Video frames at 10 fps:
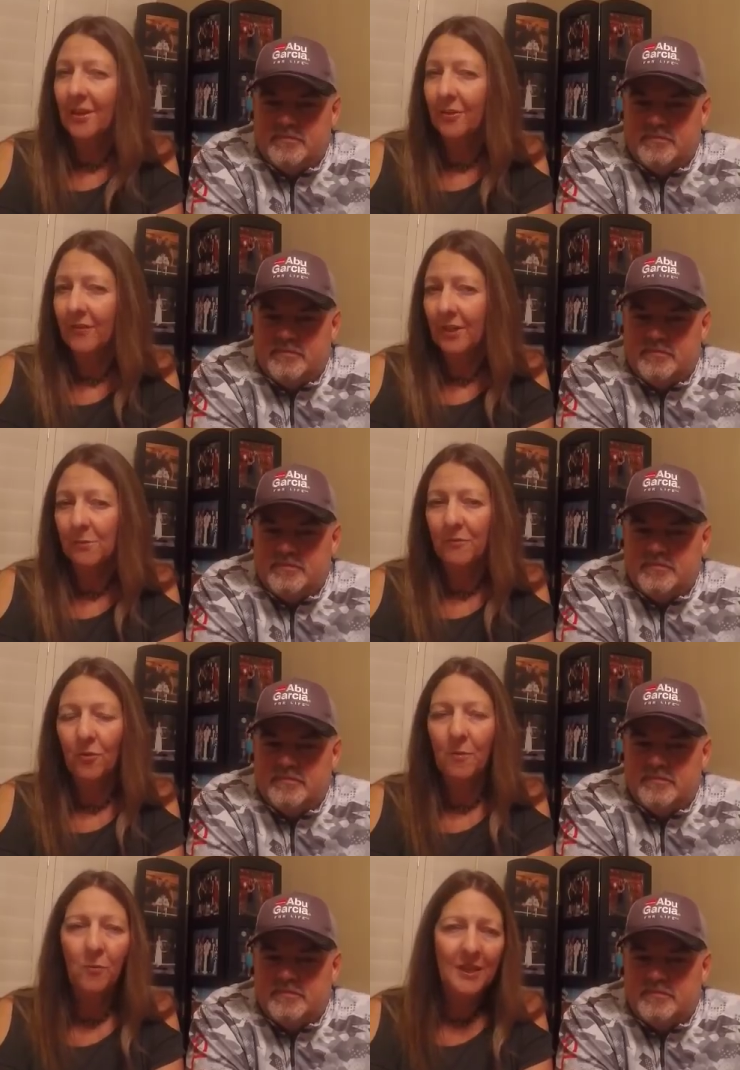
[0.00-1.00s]
Speaker 1: on other videos
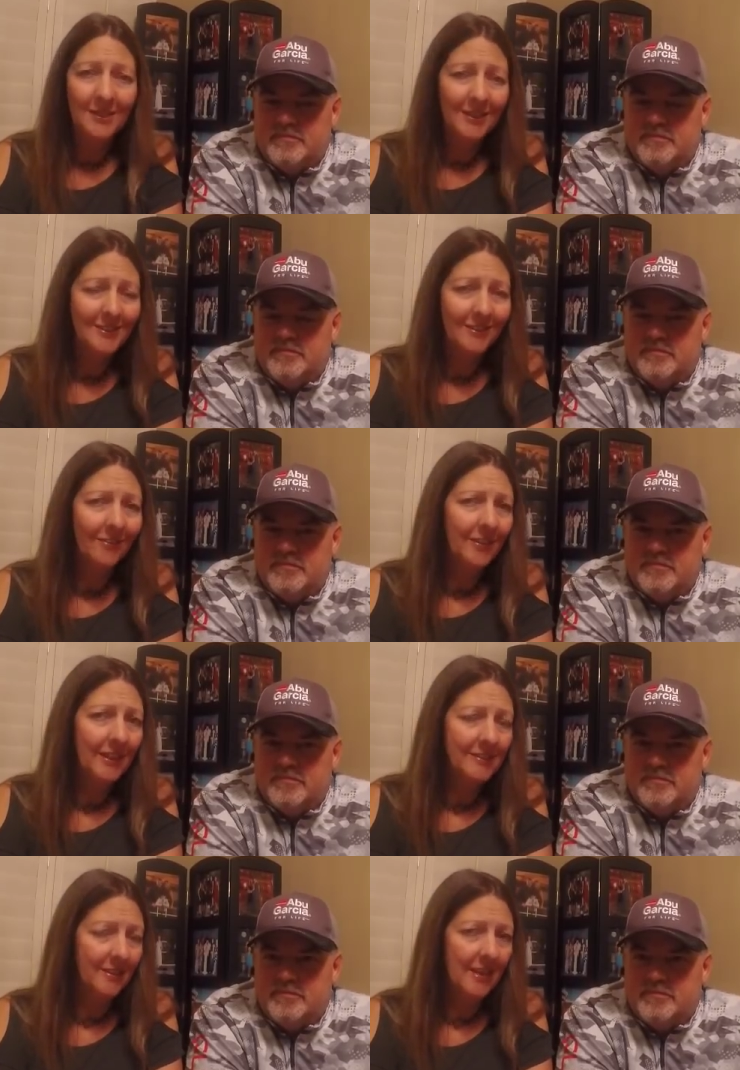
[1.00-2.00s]
before, but wait until the
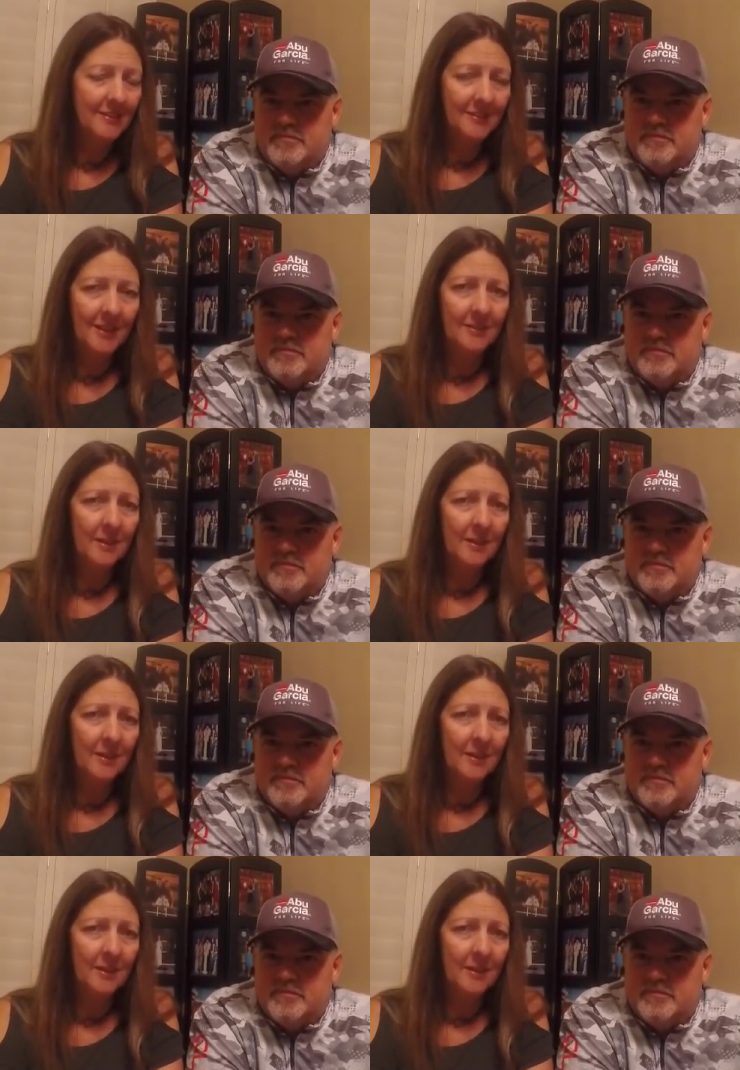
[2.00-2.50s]
next to last night